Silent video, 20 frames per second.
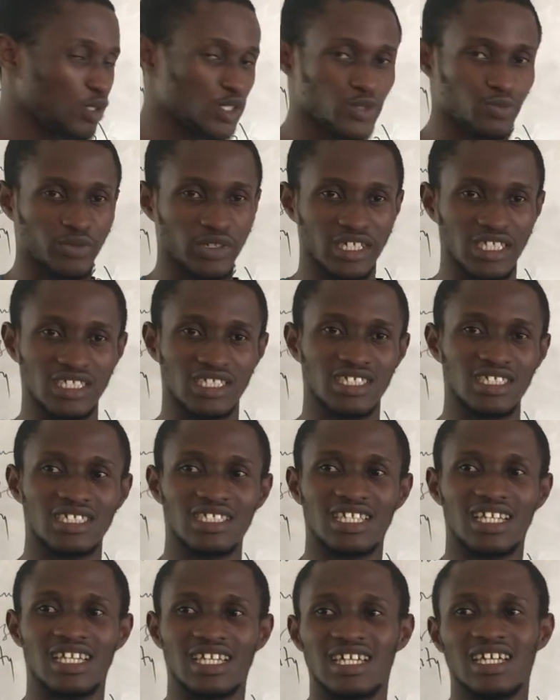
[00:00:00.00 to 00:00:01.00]

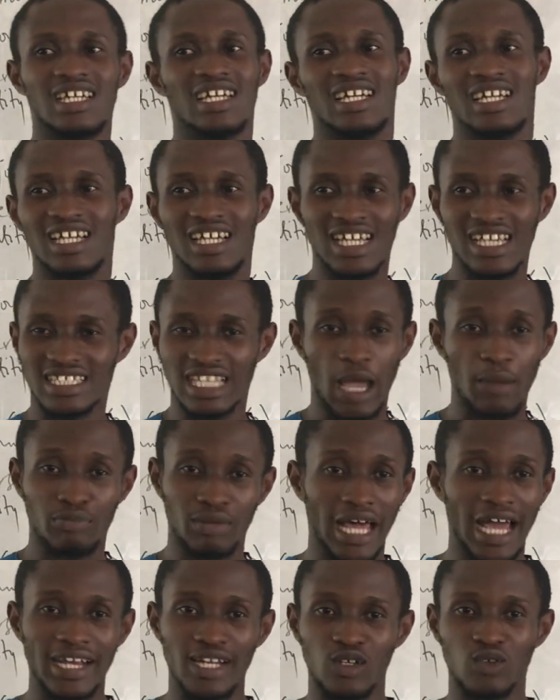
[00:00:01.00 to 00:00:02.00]
multiplication is
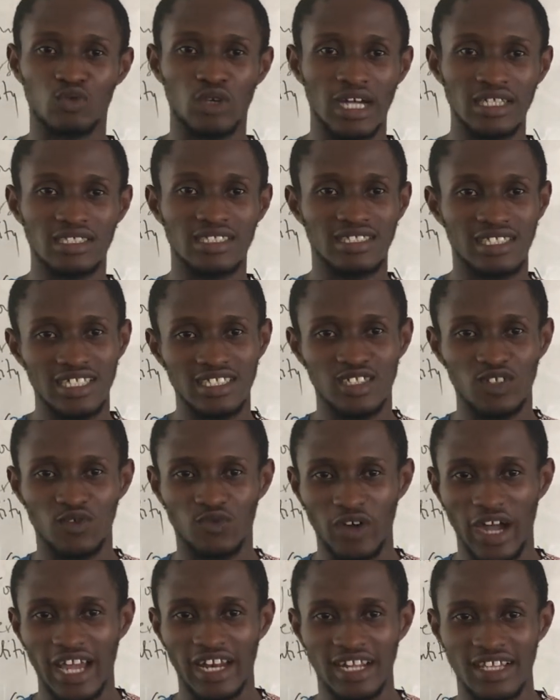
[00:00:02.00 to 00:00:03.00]
applied in quantitative
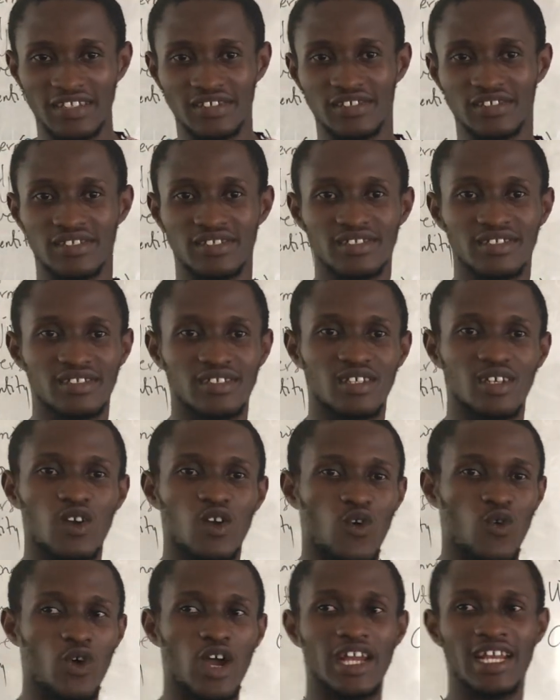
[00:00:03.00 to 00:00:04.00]
finance,
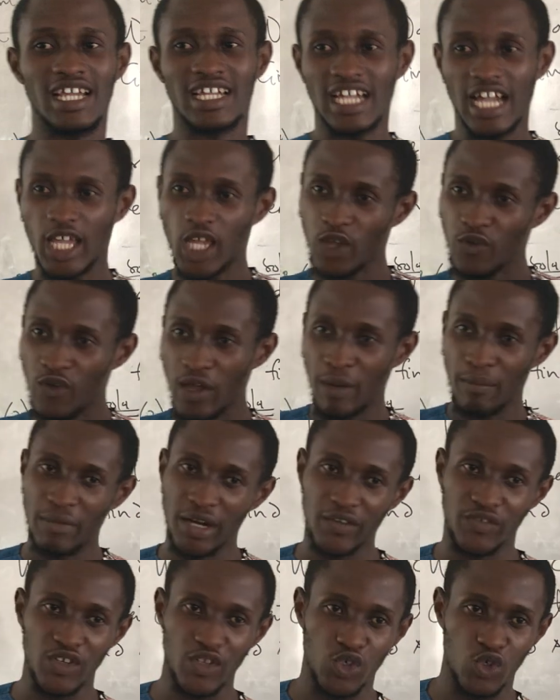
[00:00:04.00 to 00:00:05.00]
where they can give you a
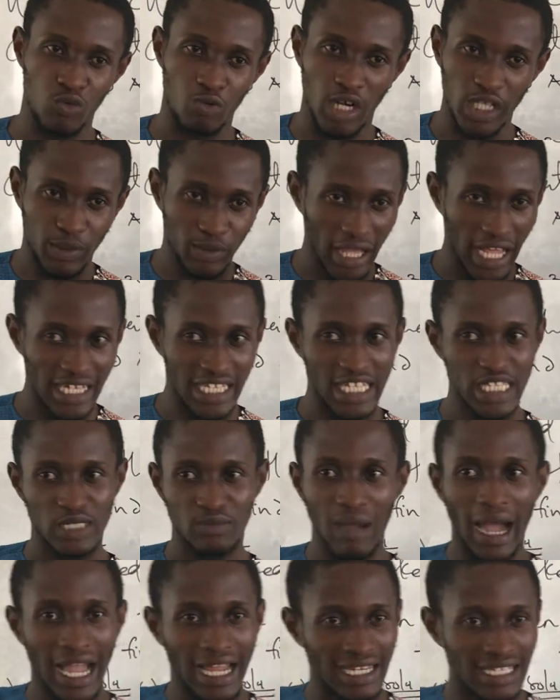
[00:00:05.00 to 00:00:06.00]
matrix. You multiply this
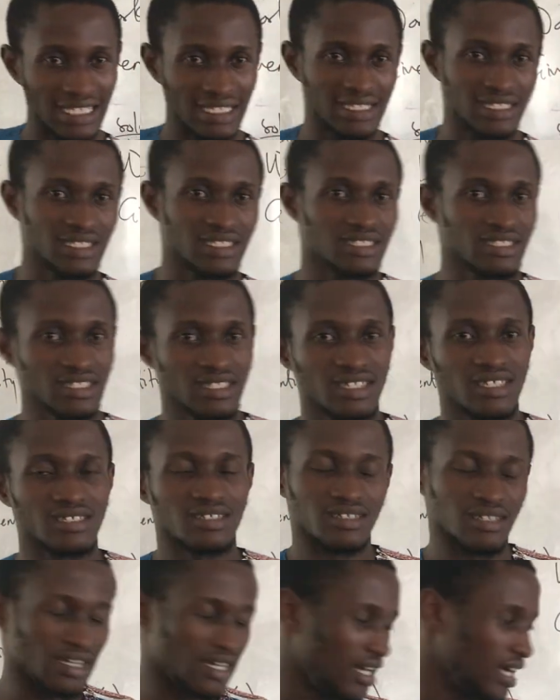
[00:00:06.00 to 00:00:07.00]
by this.
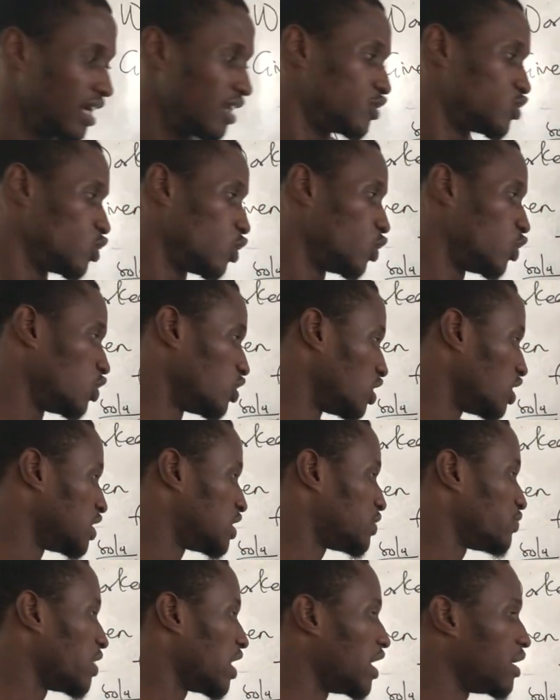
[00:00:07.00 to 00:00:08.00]
So
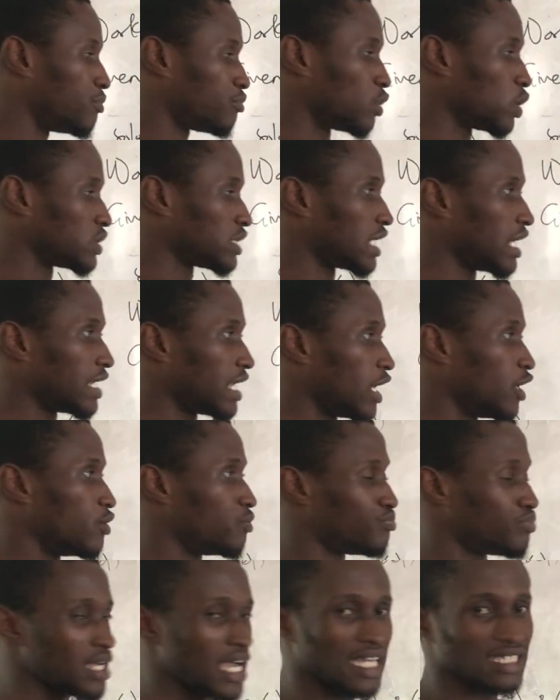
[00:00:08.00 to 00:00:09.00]
it's very important that you
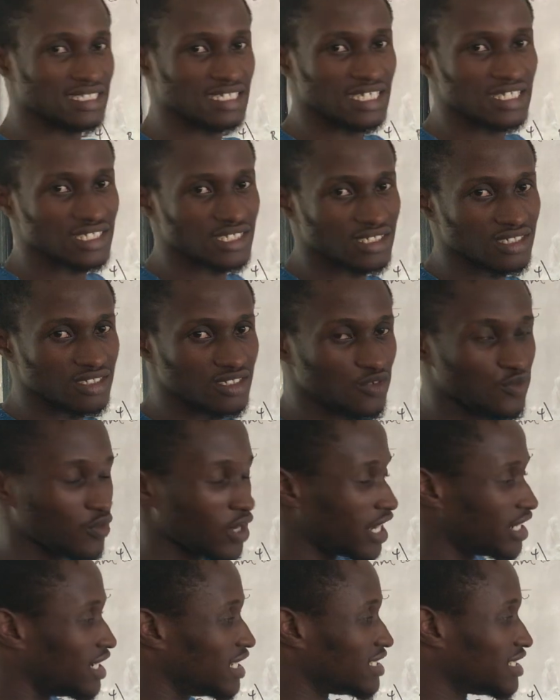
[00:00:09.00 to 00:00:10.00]
pay attention. If
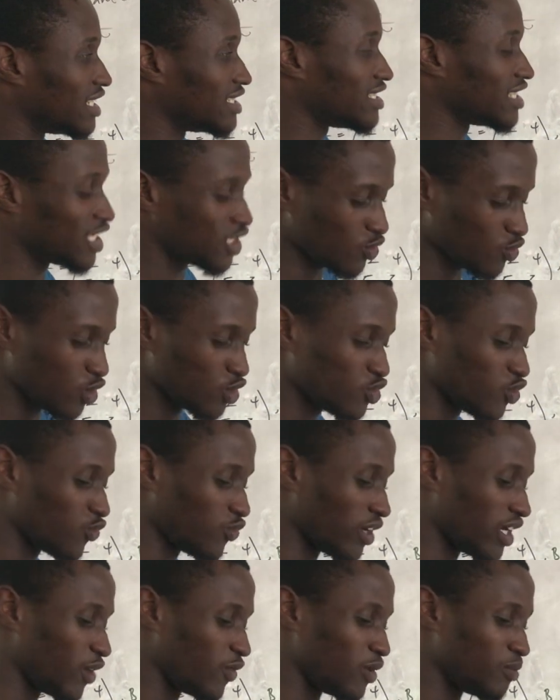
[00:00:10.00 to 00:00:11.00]
you are this HS, you want to
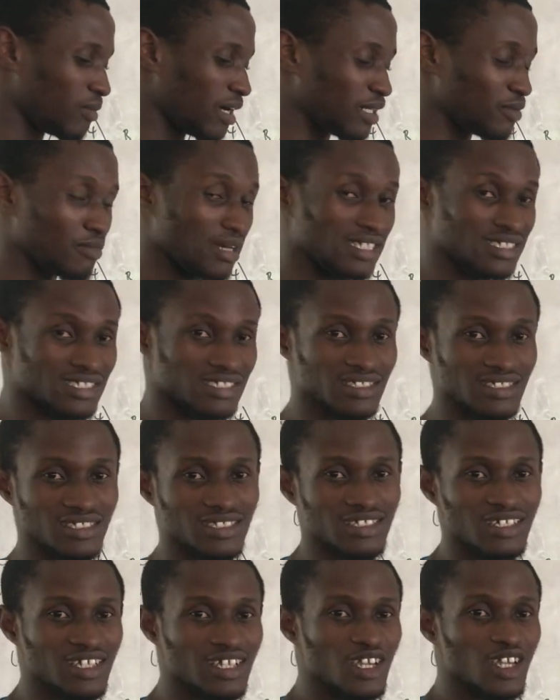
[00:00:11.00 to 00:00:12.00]
further with
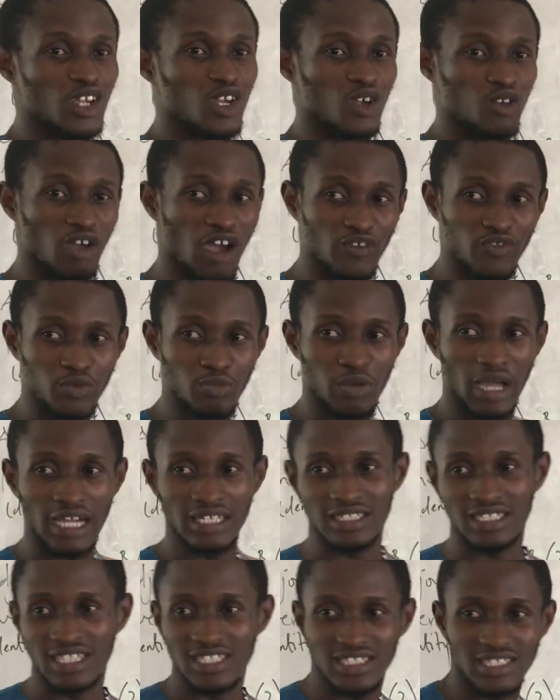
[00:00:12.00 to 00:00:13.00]
mathematics, you have to pay
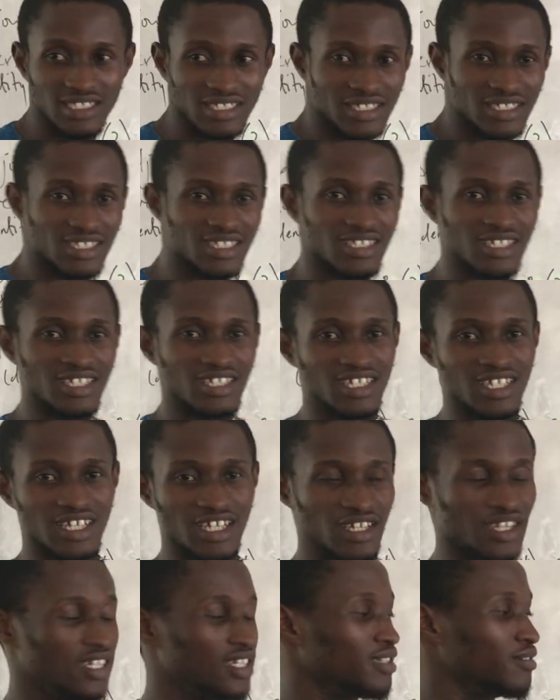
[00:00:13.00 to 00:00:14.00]
attention.
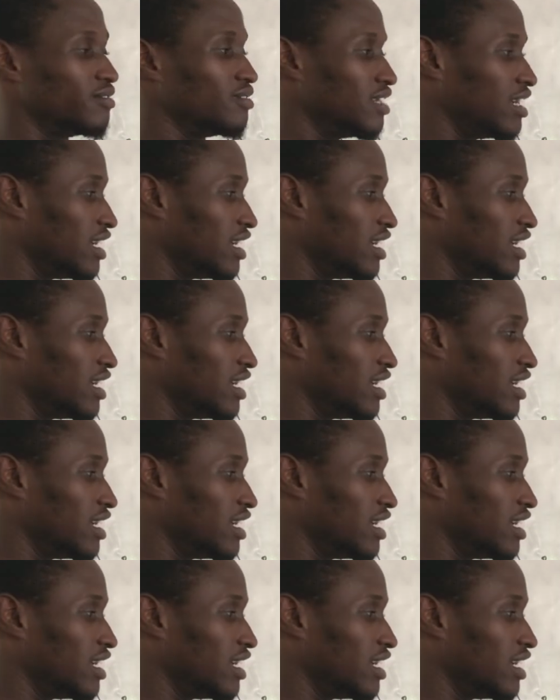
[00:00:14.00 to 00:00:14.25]
In